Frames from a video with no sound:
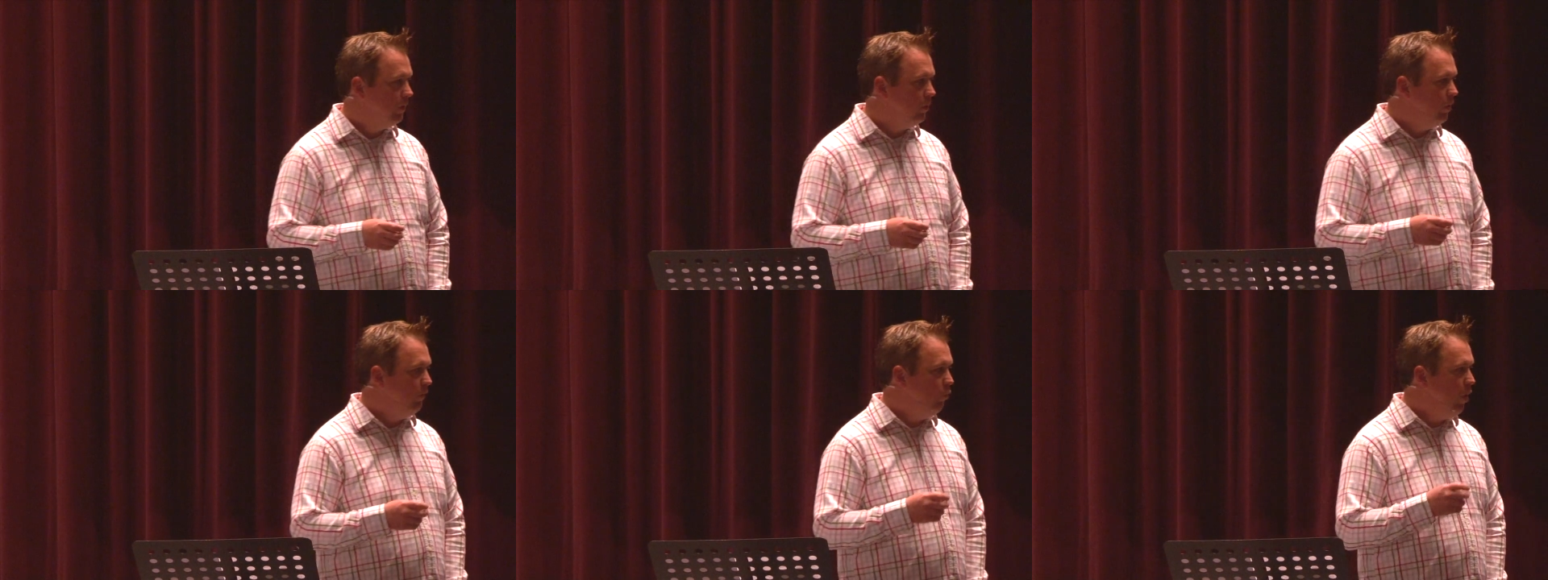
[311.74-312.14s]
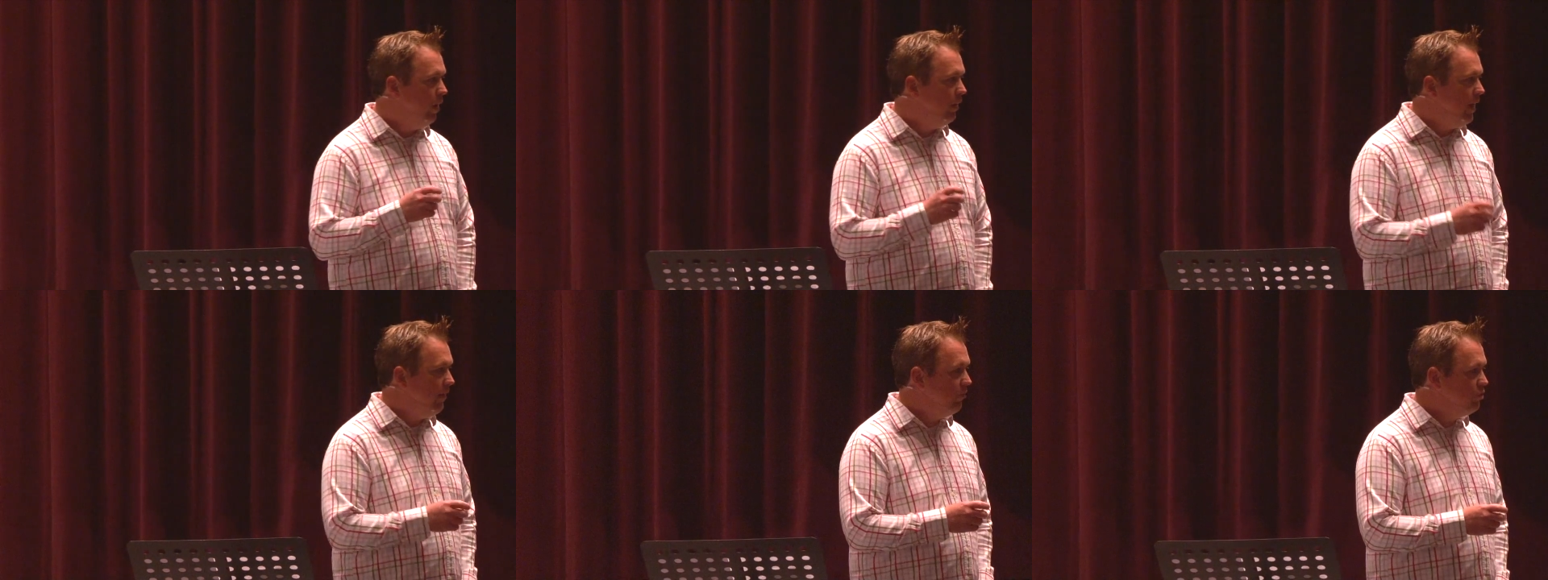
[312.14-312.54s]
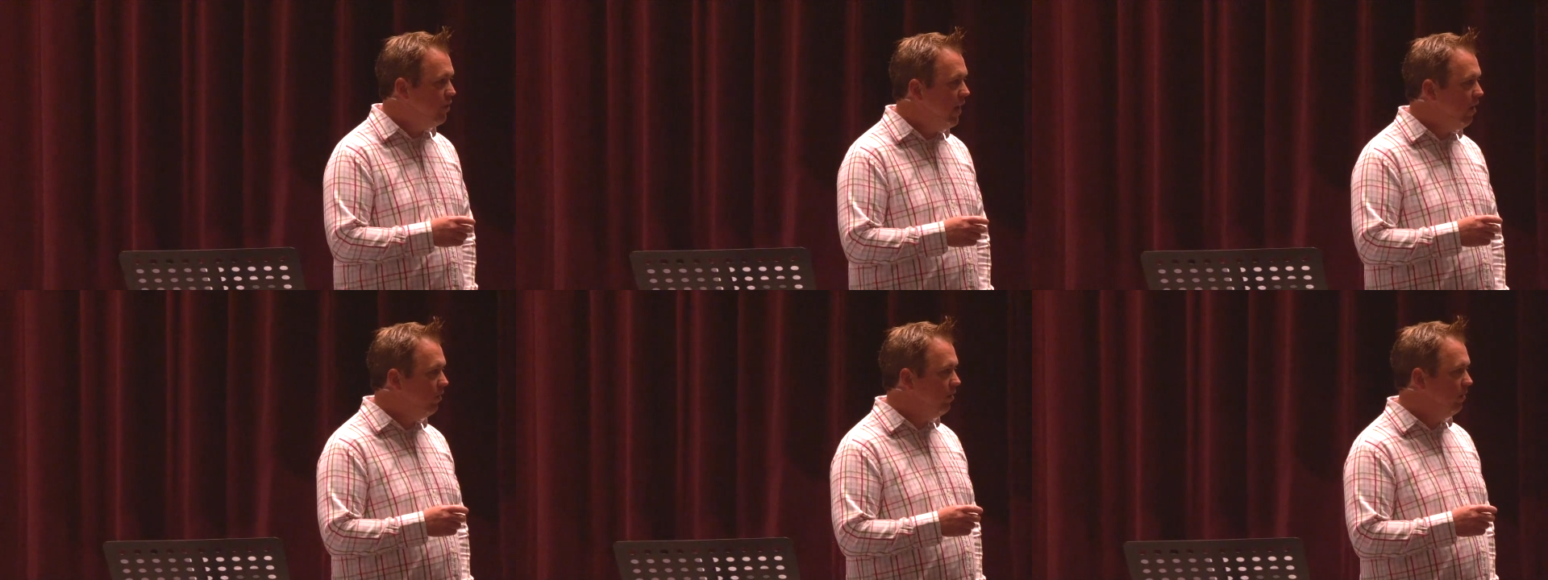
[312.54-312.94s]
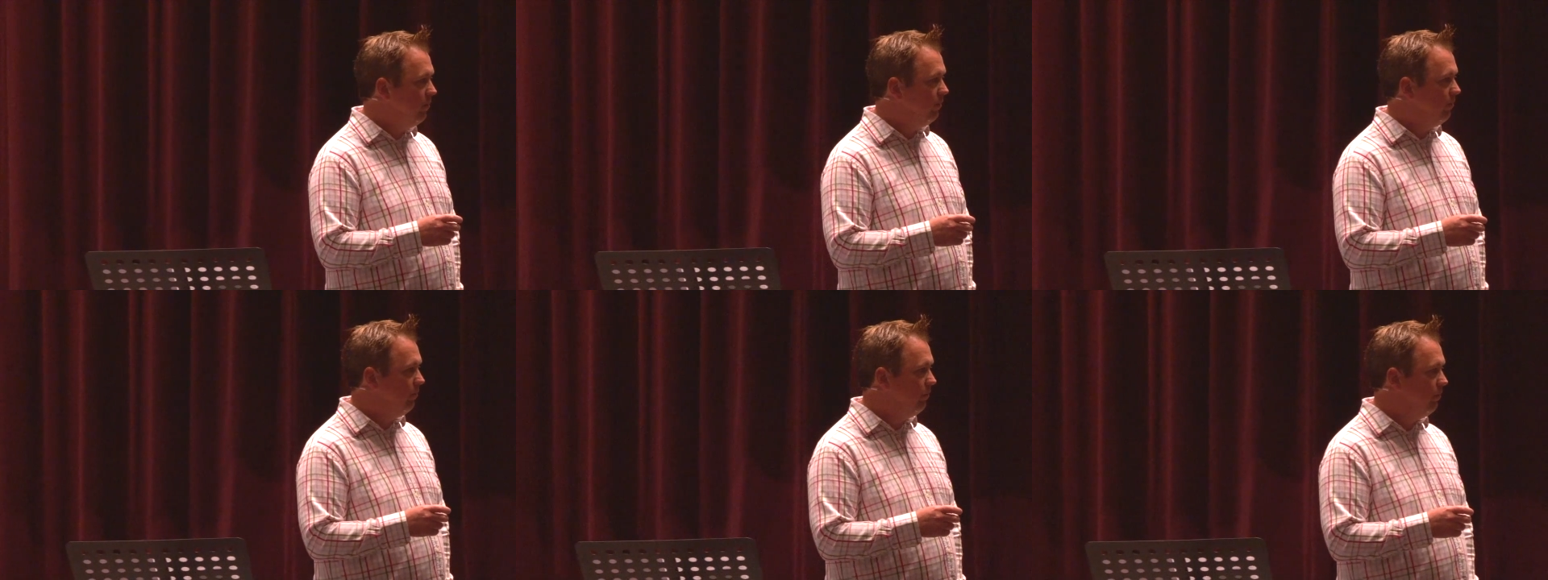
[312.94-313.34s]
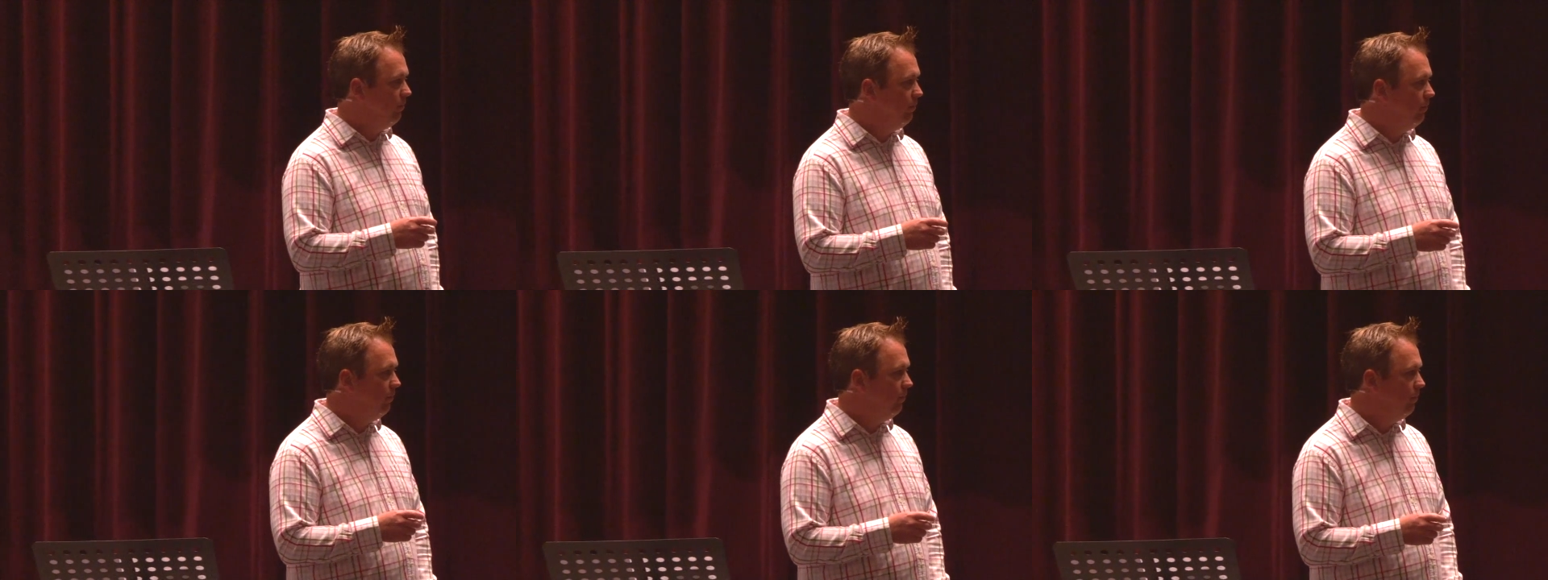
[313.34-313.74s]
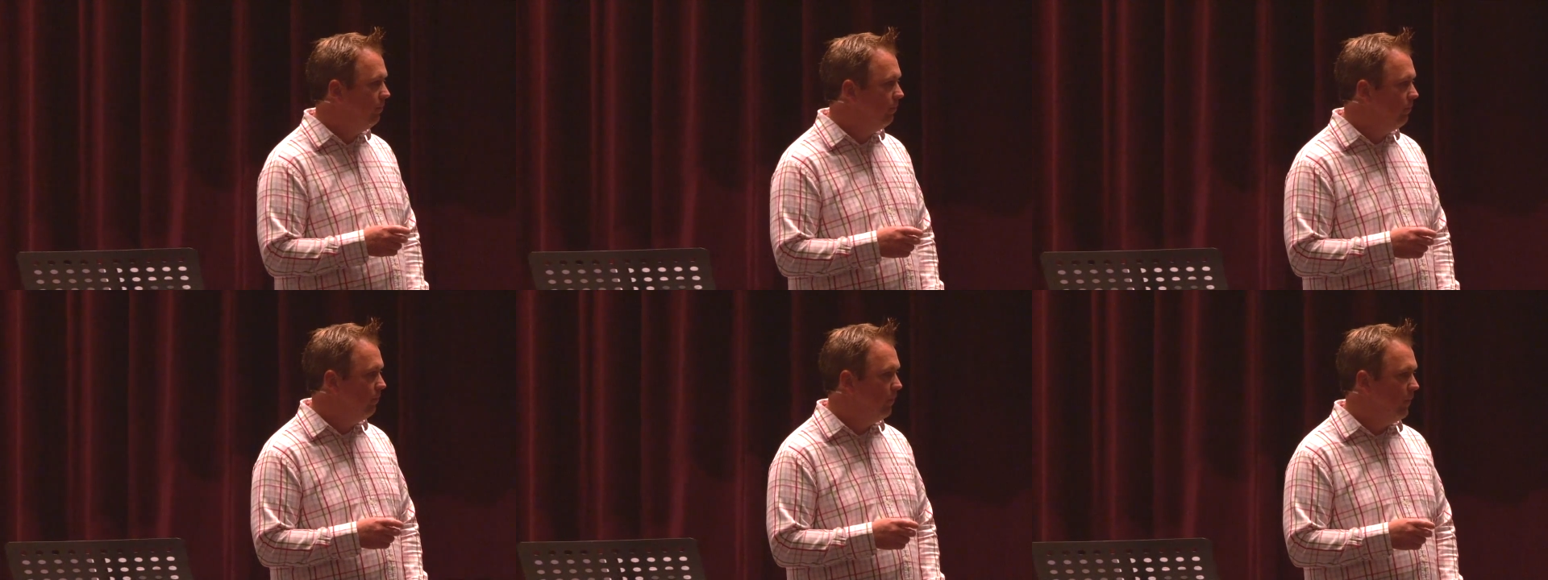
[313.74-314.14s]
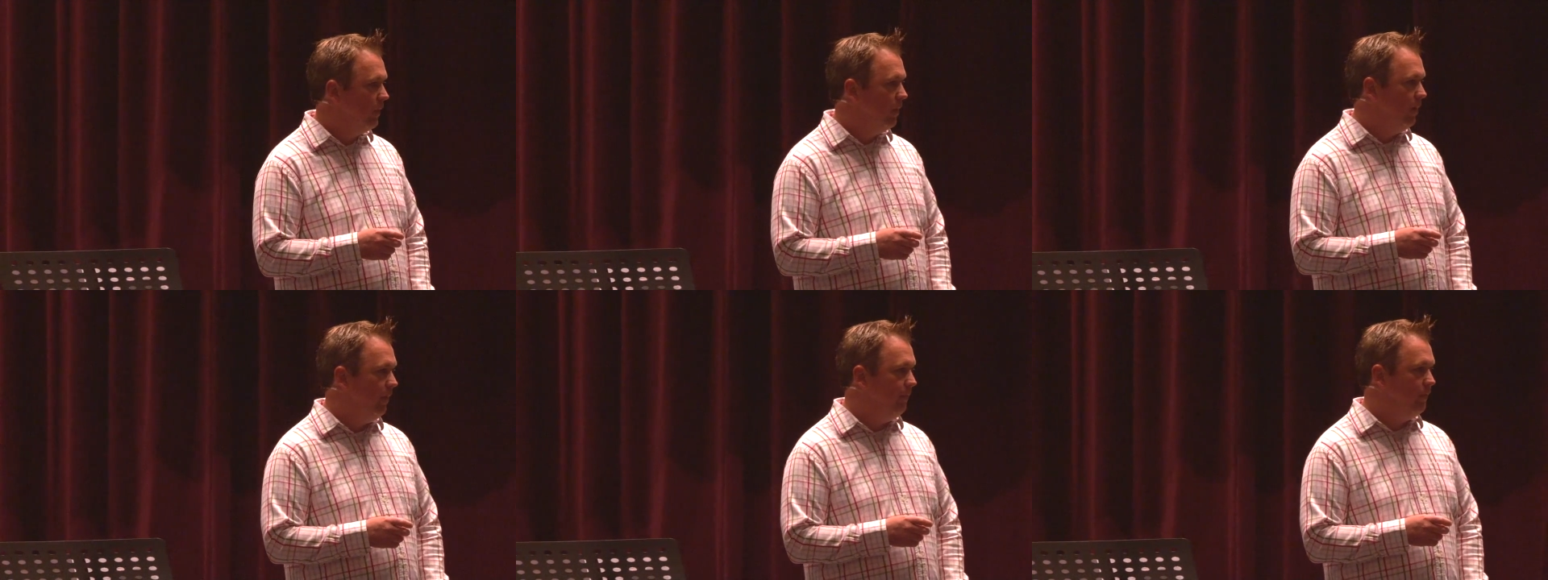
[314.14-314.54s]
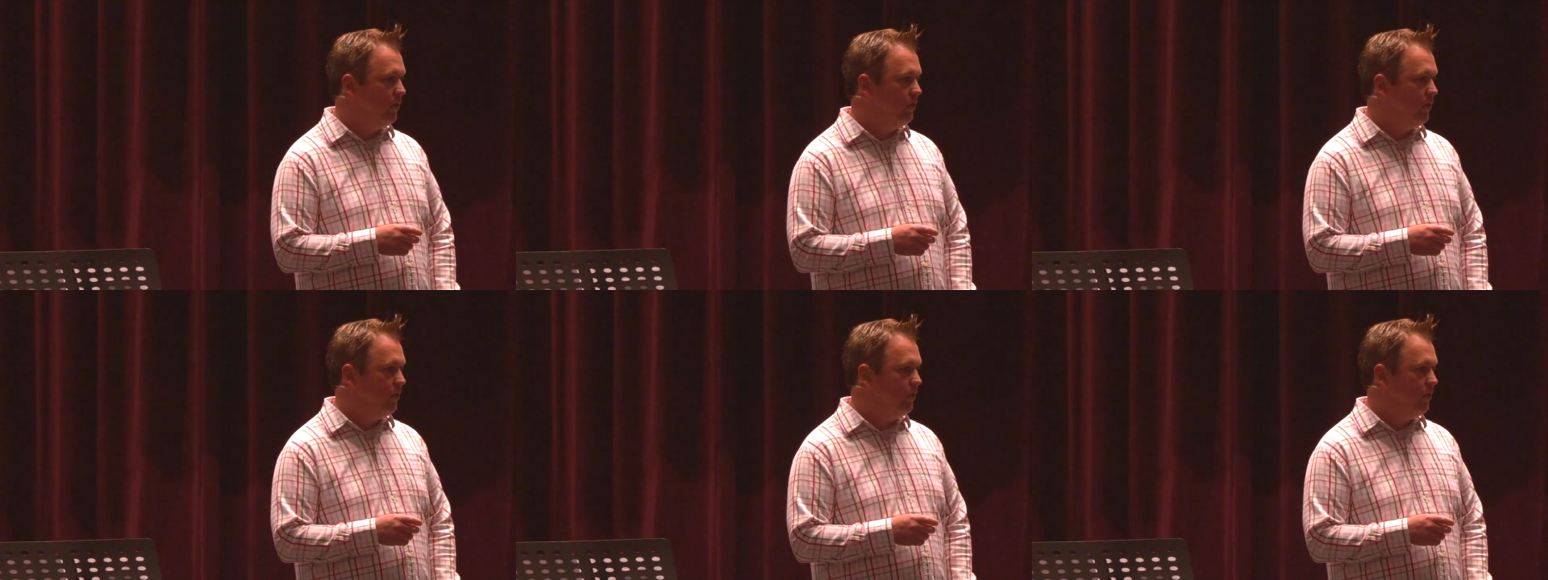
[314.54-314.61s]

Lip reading: you've wanted to have a child. And